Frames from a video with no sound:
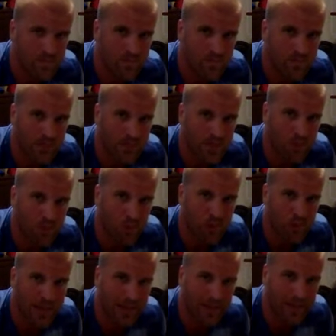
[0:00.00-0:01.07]
Just
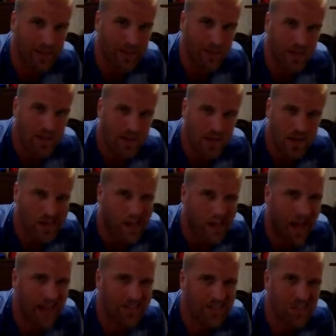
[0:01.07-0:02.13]
breathe.
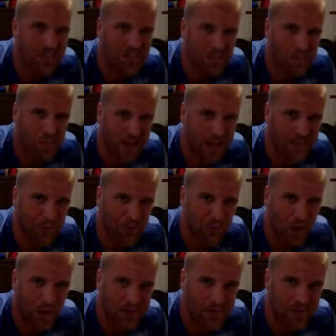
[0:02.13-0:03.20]
Oxygen's your best
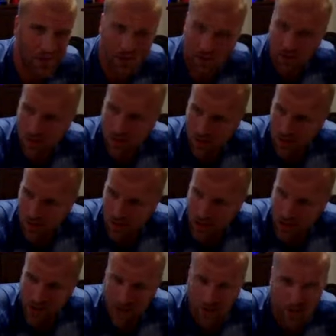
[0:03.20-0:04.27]
friend.
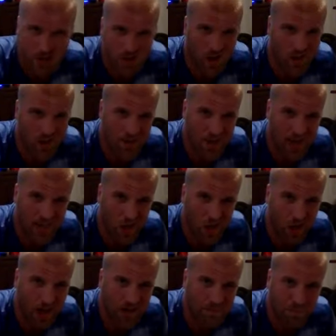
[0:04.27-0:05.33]
Trust me, I
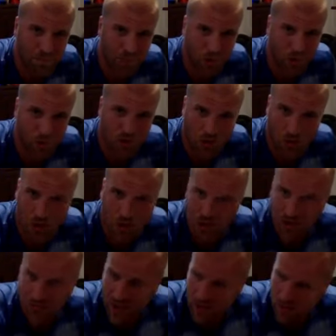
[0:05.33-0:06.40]
know I burn too
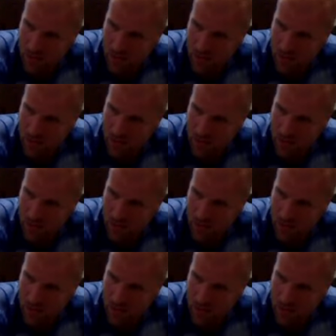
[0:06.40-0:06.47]
much of it.